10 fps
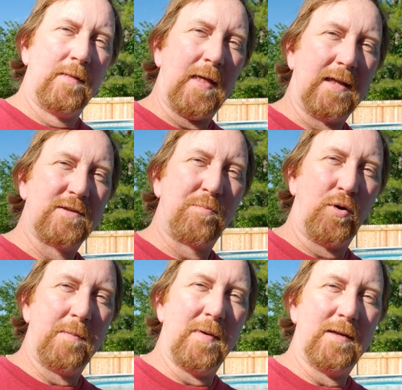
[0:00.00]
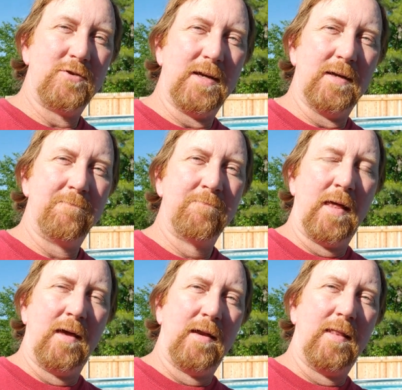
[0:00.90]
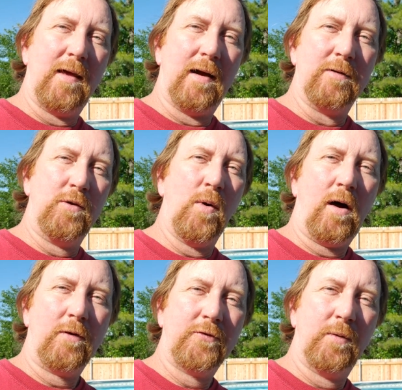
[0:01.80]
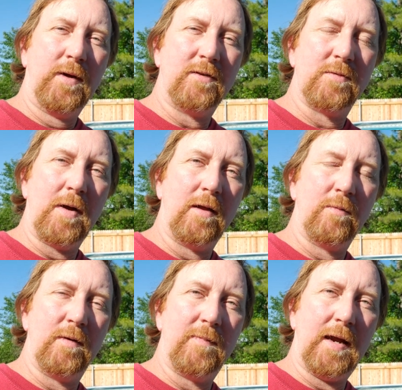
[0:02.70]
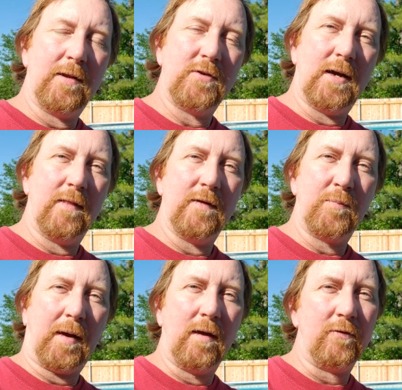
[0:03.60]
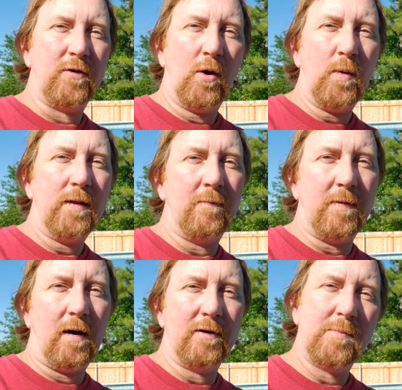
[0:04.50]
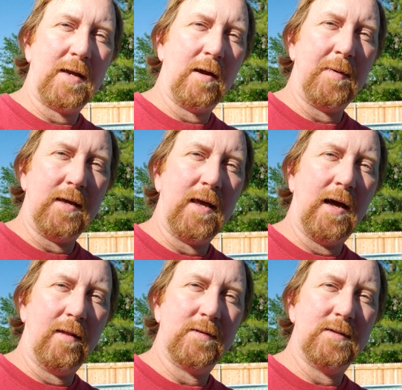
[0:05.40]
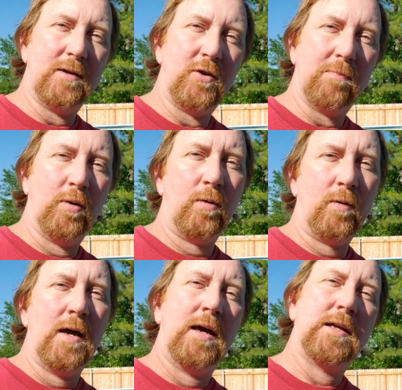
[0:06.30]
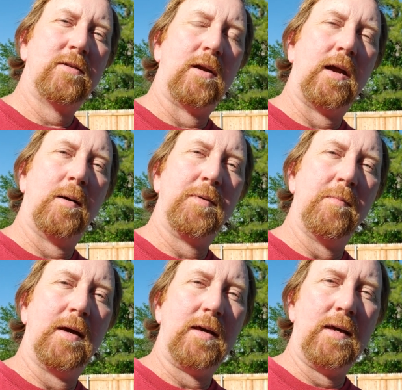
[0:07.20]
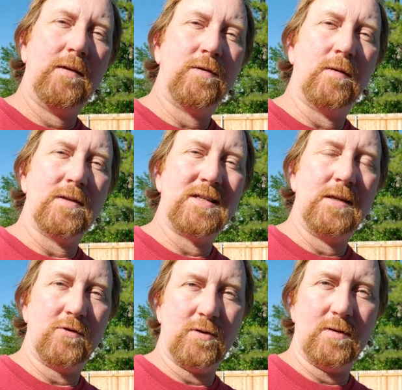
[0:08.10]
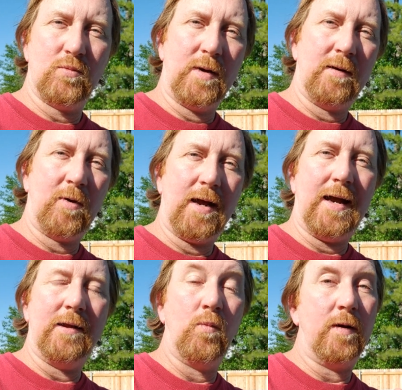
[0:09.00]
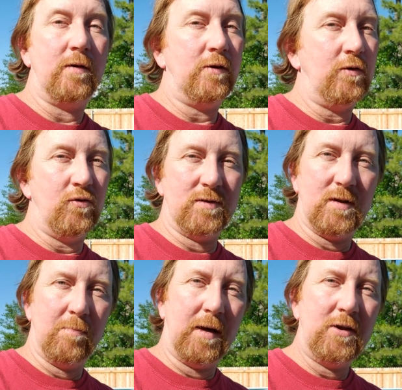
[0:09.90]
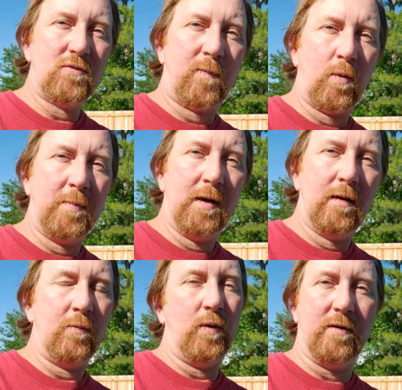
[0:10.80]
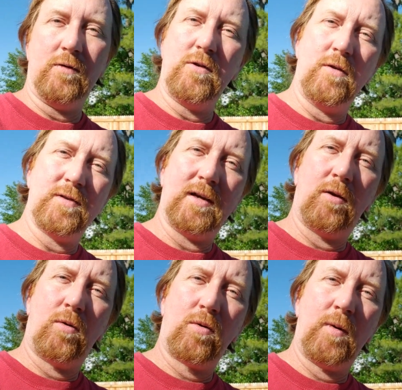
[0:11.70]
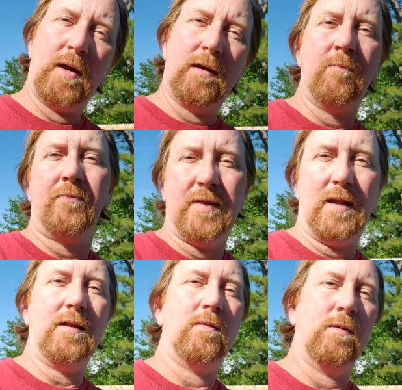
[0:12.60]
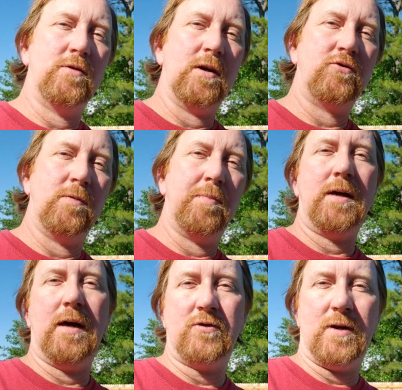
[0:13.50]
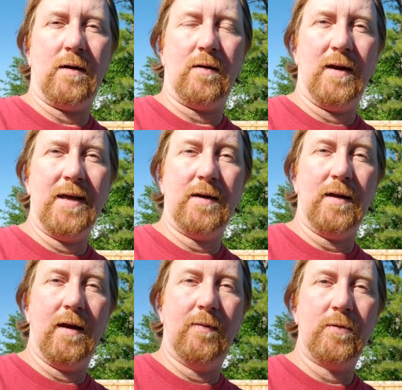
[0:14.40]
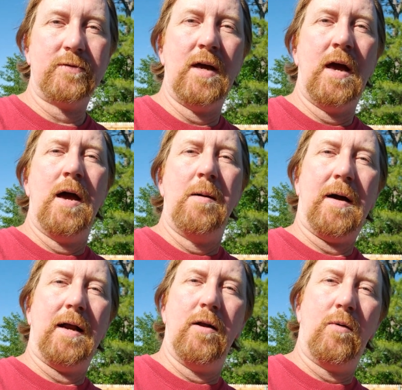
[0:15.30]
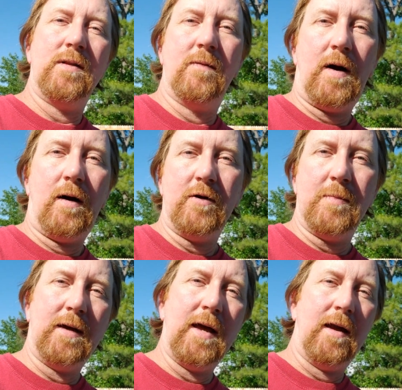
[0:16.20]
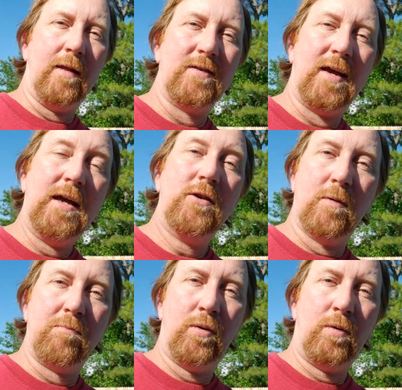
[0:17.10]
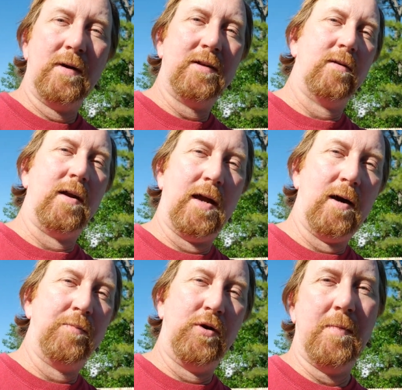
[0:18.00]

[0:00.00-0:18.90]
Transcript: that's pretty much it. Now you also get some other advantage out of this because knowing the volume and how many gallons is in your pool, it's gonna help you make easier decisions whenever adding whether you're using the bleach formula, whether you're using chlorine, needing to adjust your pH and alkalinity levels. By knowing the volume and gallons in your pool, it's gonna help you